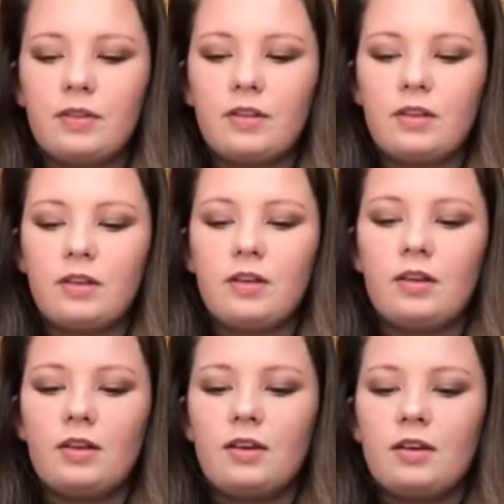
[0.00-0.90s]

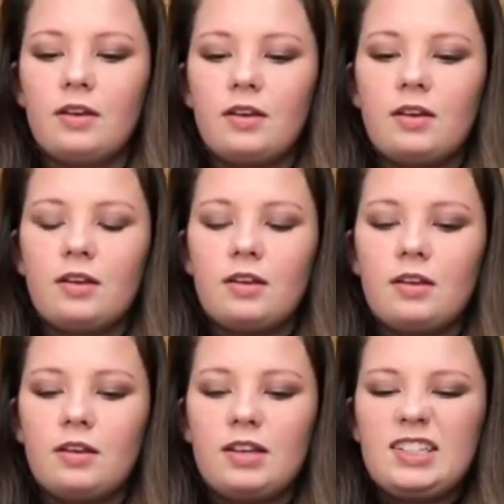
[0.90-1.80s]

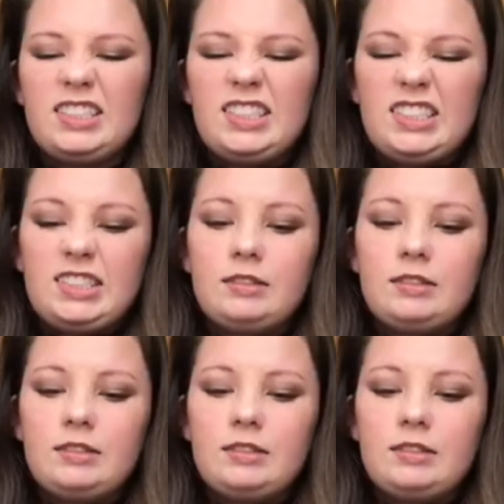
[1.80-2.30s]
Nothing is said.